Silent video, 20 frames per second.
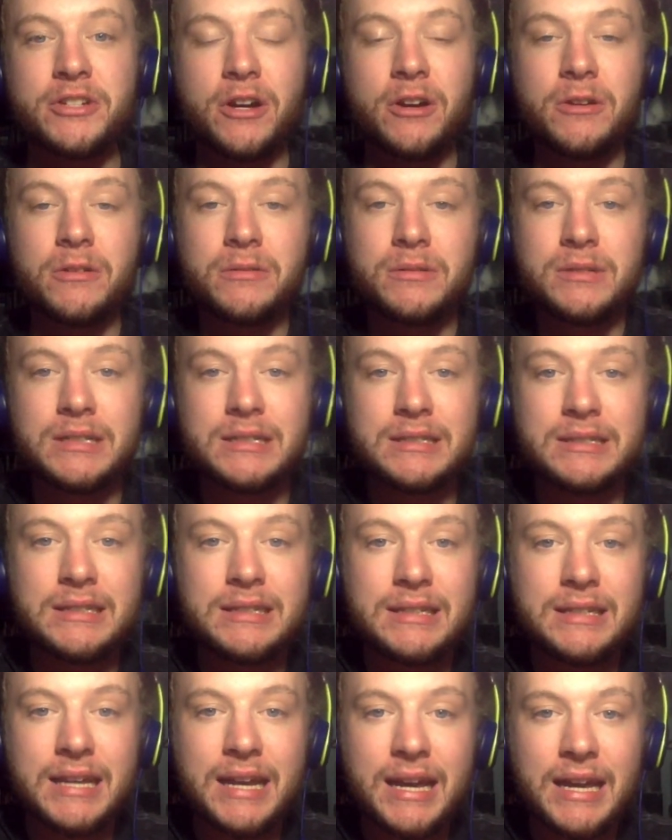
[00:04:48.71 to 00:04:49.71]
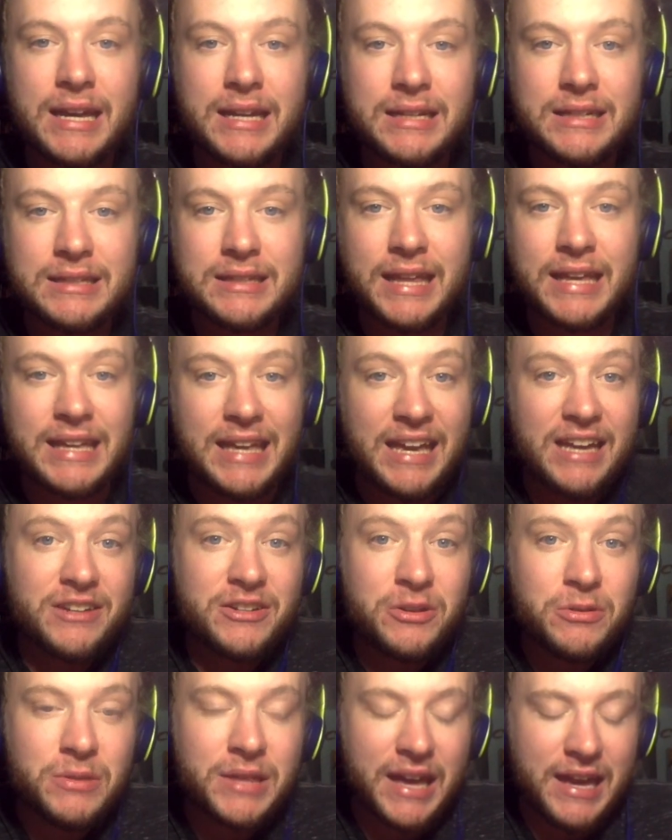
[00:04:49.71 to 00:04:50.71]
shown that they
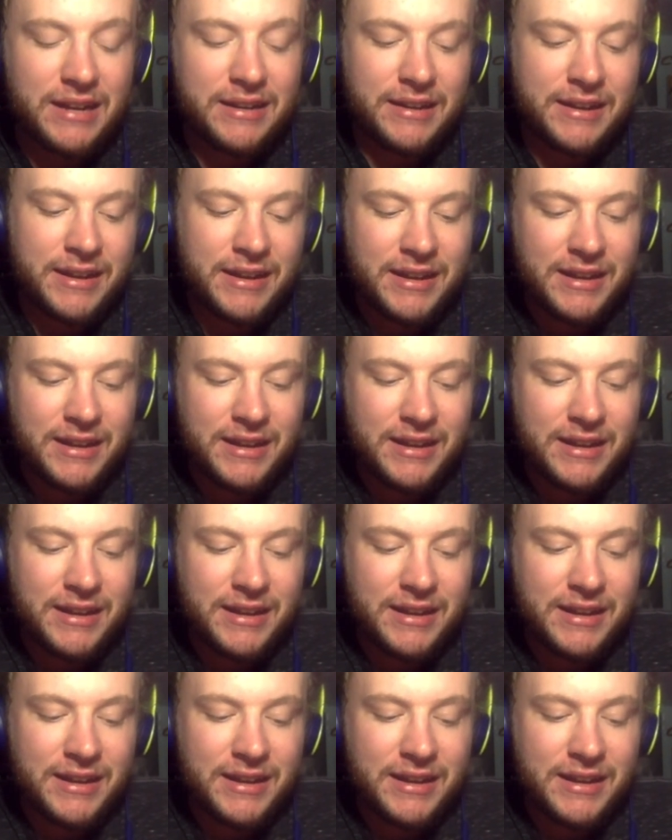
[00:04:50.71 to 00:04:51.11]
can't do that.